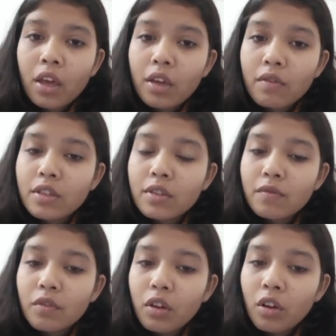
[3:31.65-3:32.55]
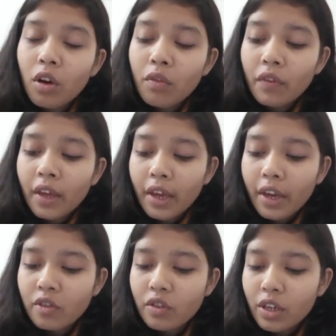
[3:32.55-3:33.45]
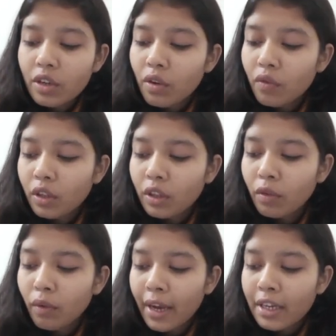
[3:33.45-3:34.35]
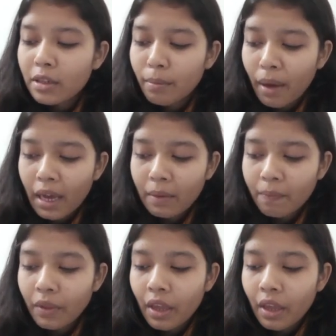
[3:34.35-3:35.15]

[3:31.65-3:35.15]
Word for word: He was full of hatred for the white man.